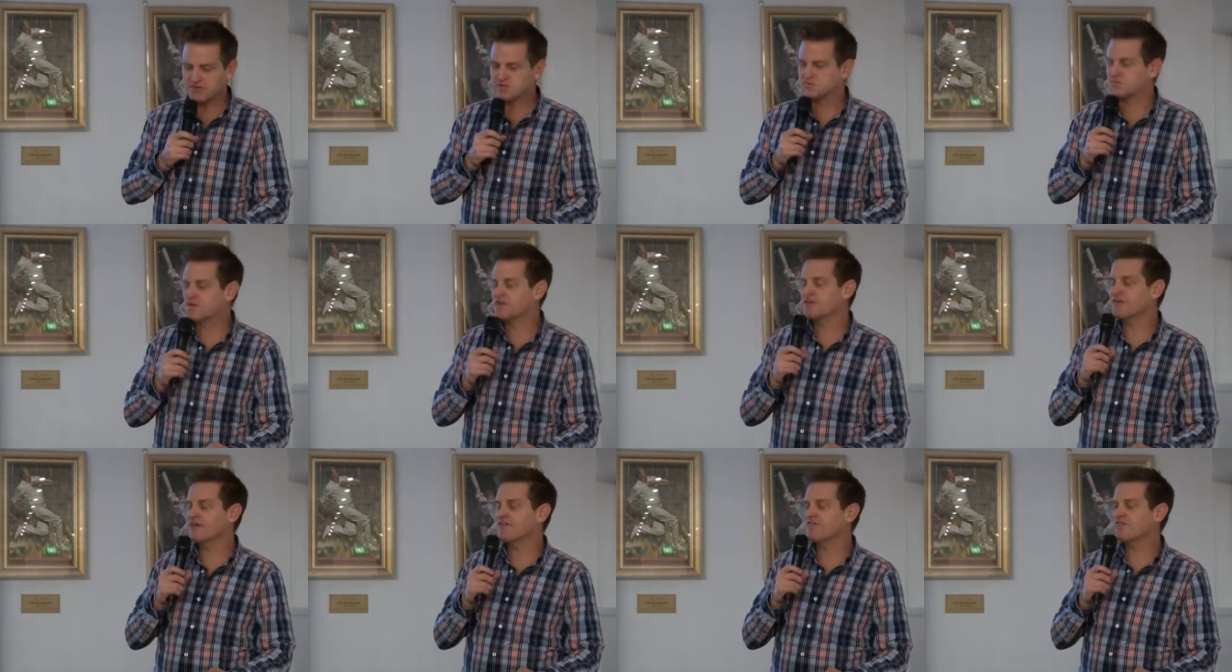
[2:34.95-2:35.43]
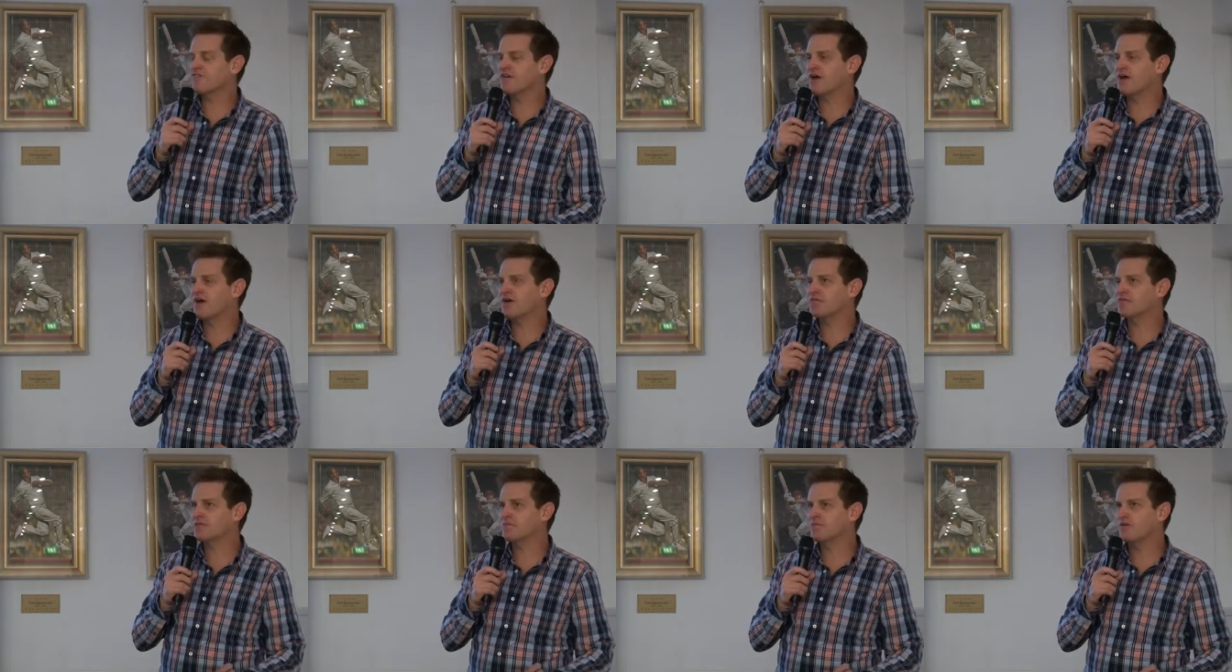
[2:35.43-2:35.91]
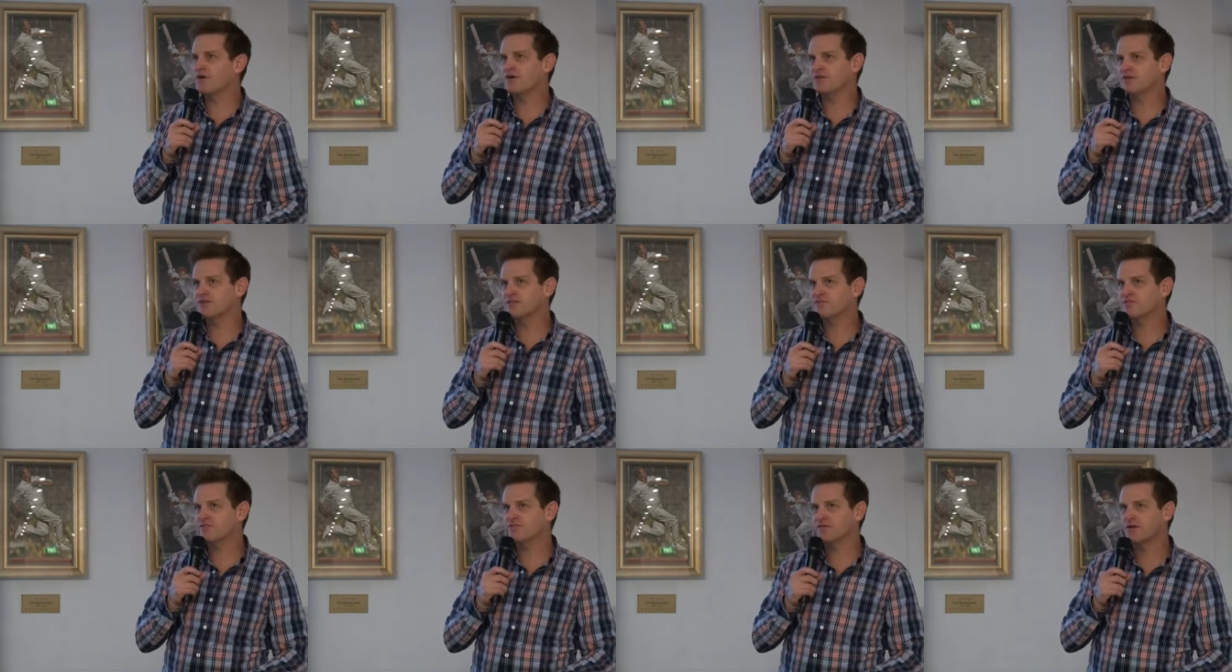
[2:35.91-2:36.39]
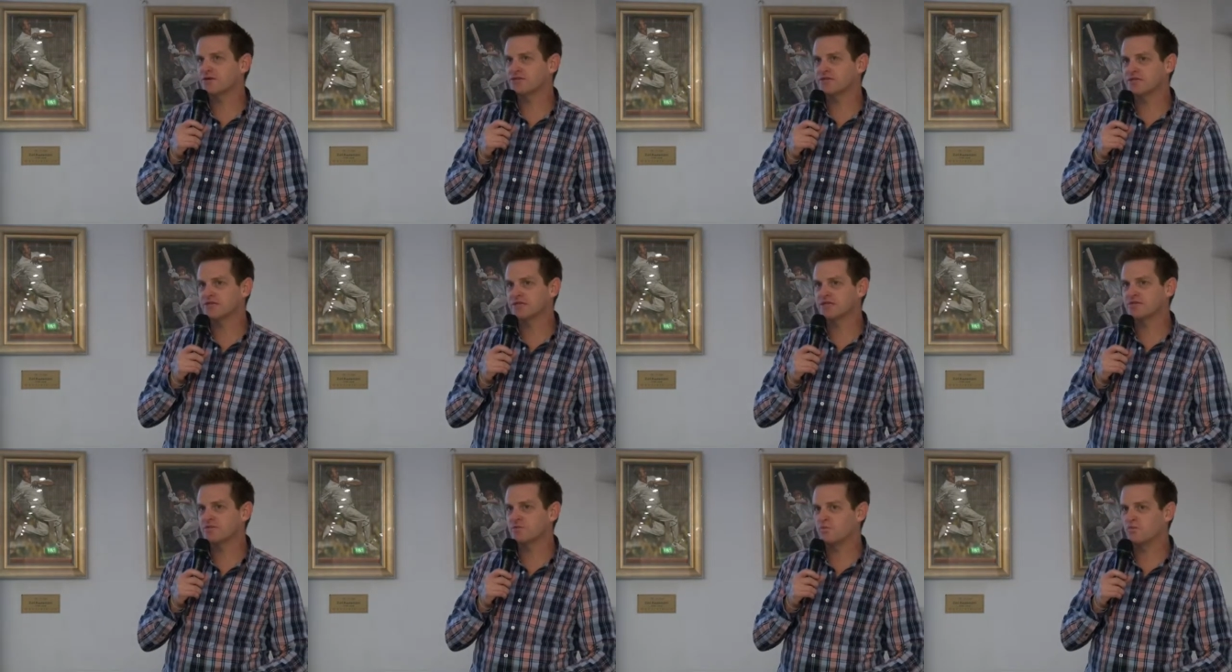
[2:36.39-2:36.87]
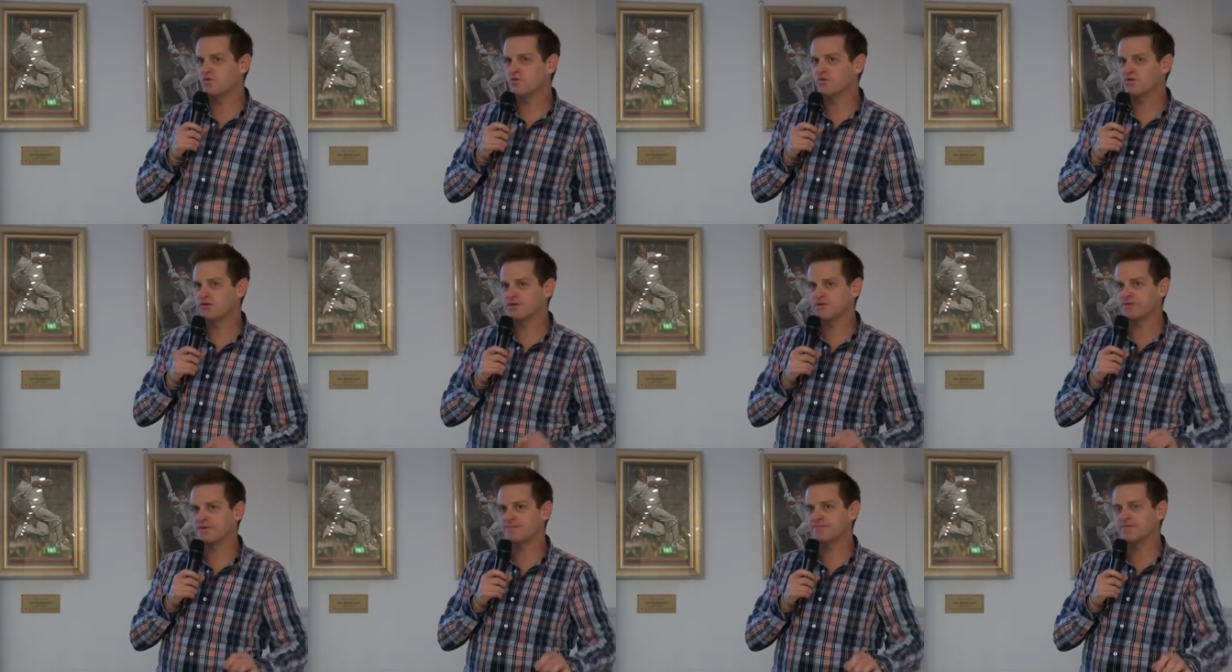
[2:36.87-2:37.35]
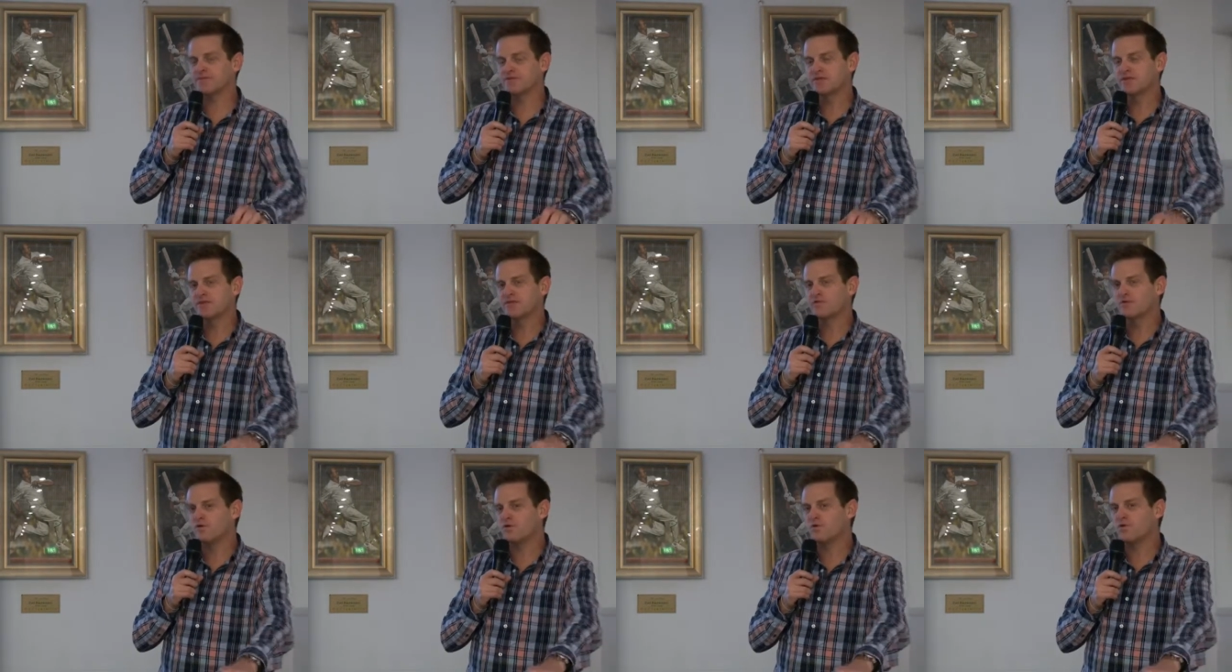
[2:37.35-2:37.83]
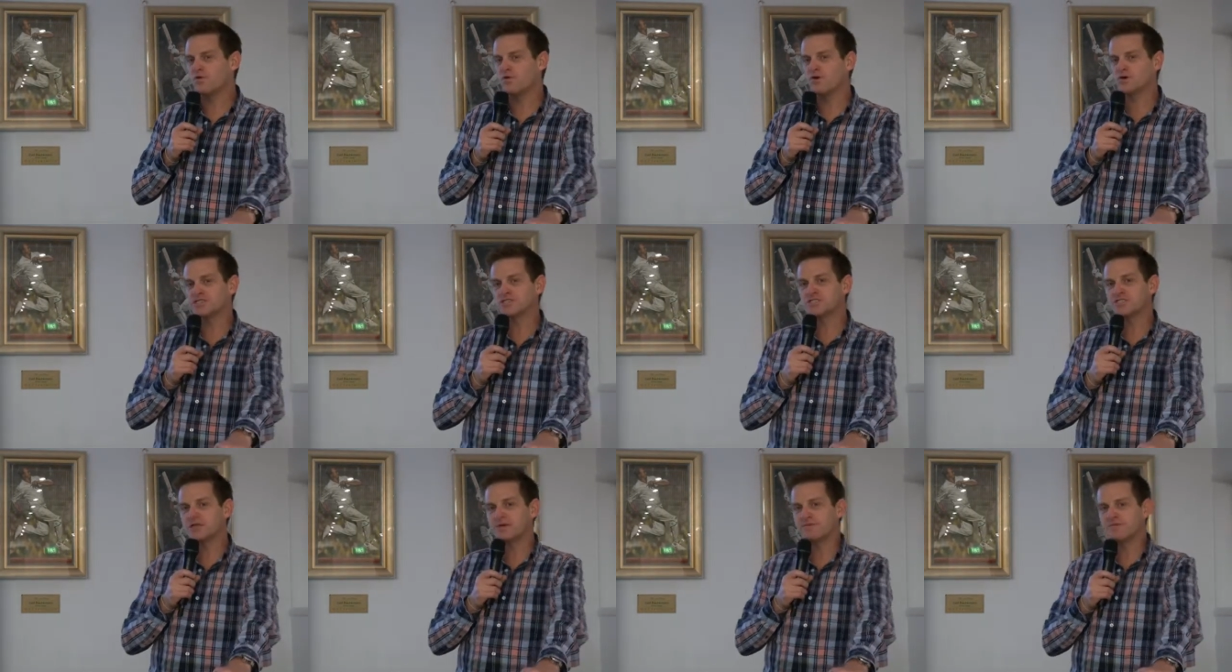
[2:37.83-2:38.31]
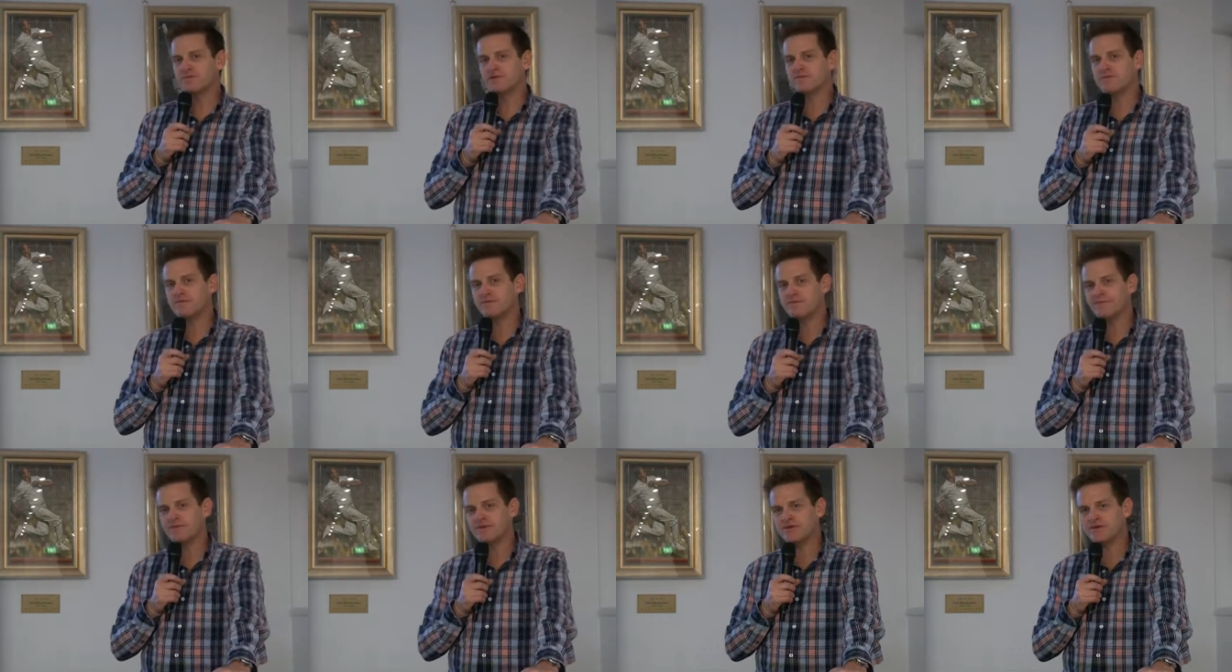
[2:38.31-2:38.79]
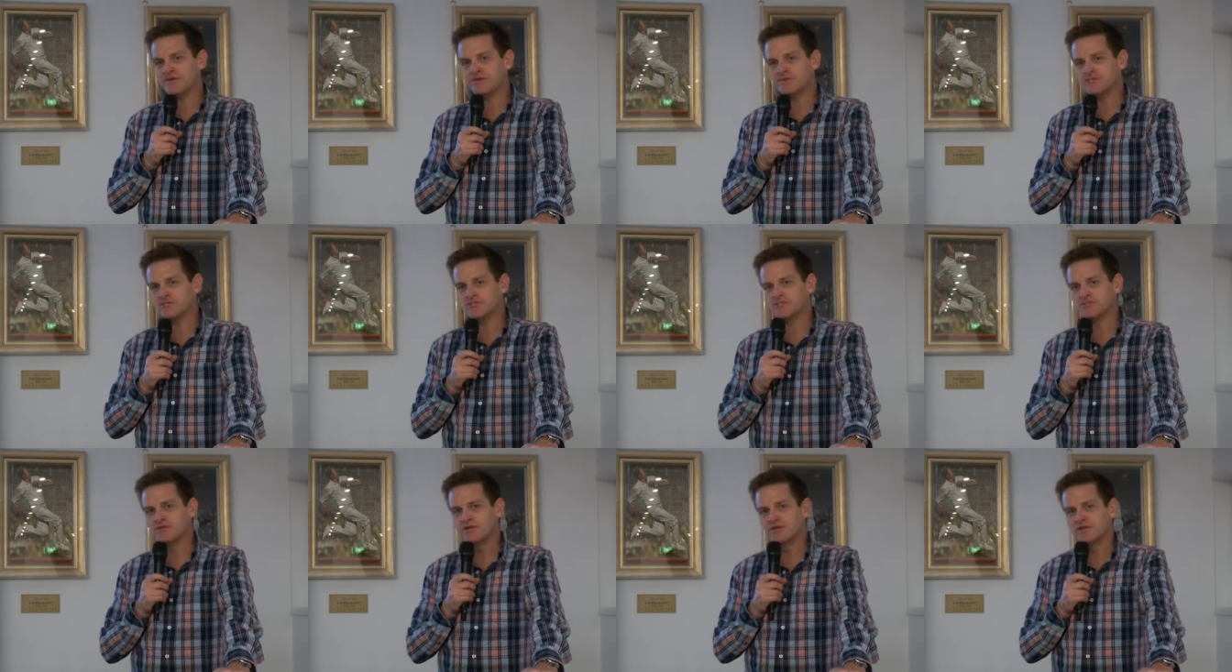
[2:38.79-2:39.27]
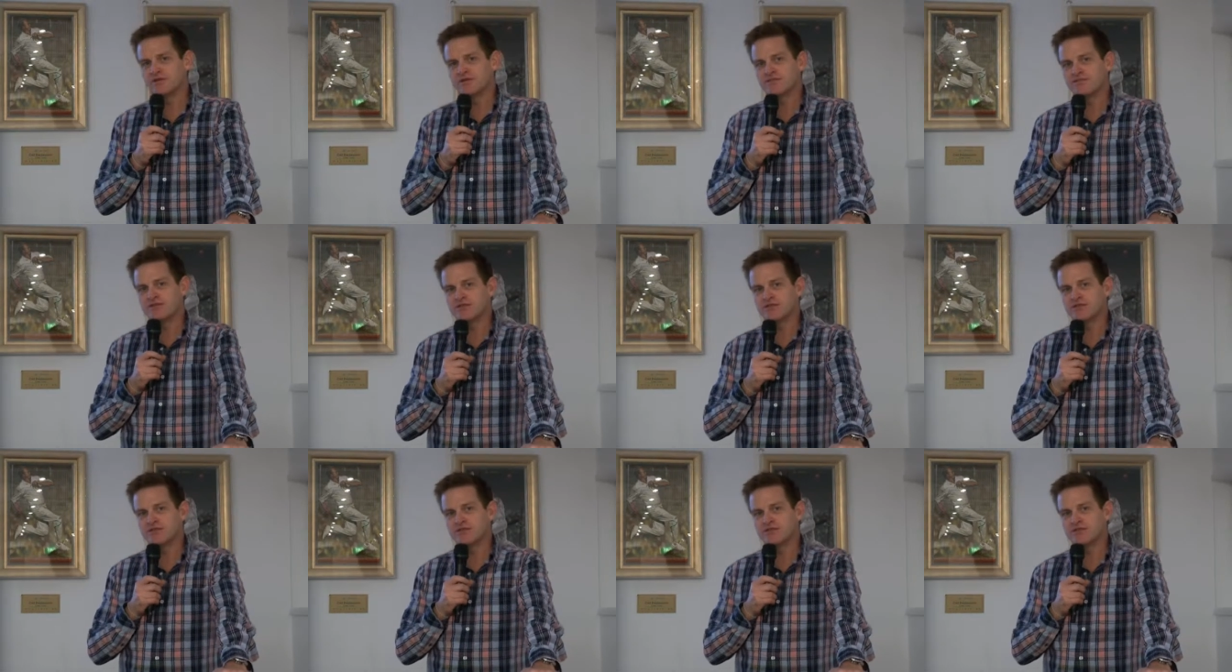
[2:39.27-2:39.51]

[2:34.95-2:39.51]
Because when they found the bodies floating in the water or washed up on the beach,